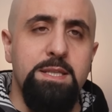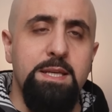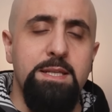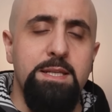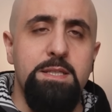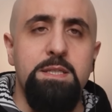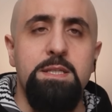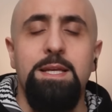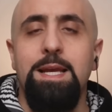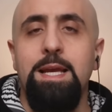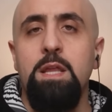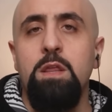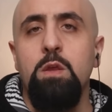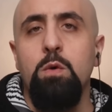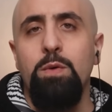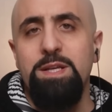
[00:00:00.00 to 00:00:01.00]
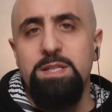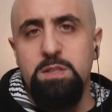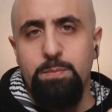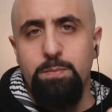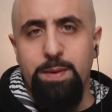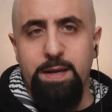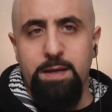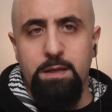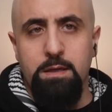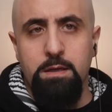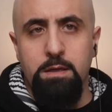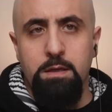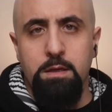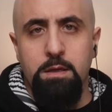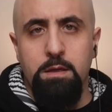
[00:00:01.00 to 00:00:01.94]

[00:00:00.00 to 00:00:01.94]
as this in the West Bank.